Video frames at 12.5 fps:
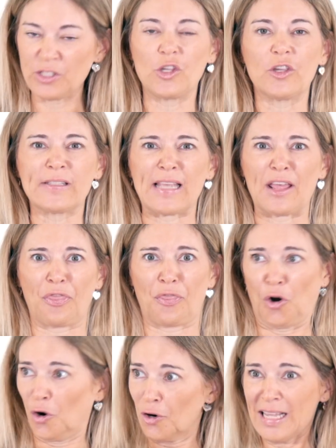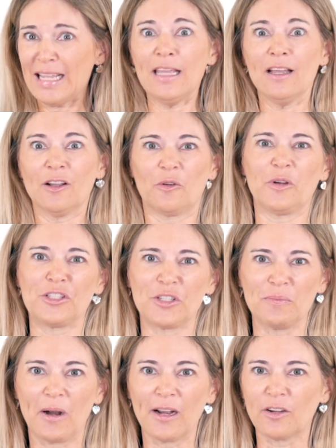So you could say 30
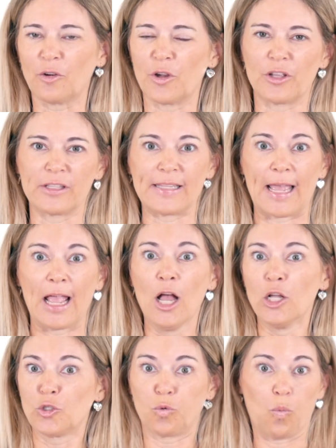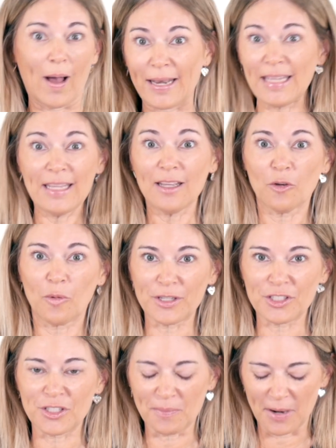question mark or you could say 20
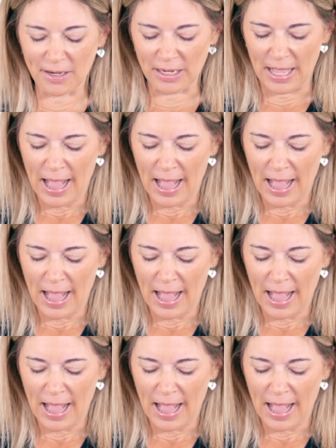question mark.